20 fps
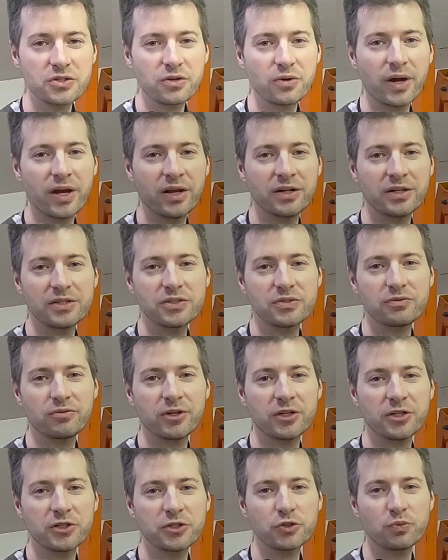So Andy's
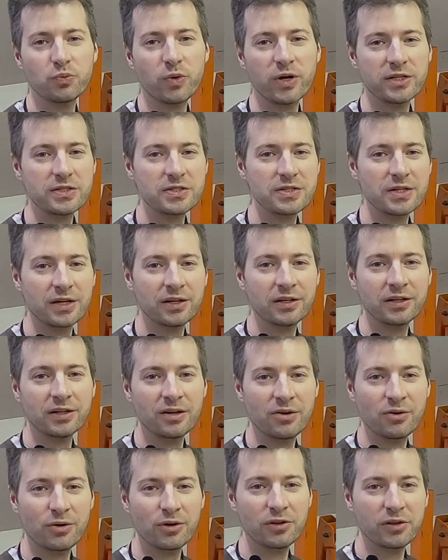finished wet
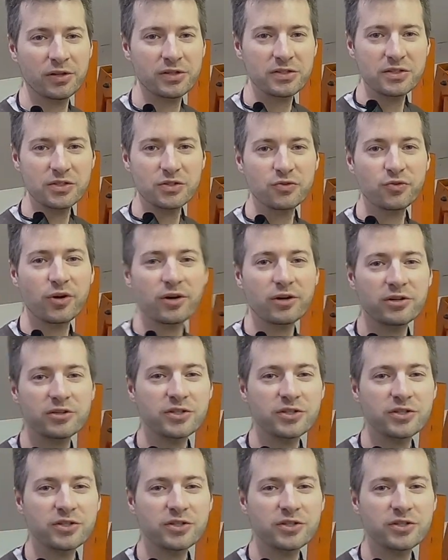sanding, or at least as far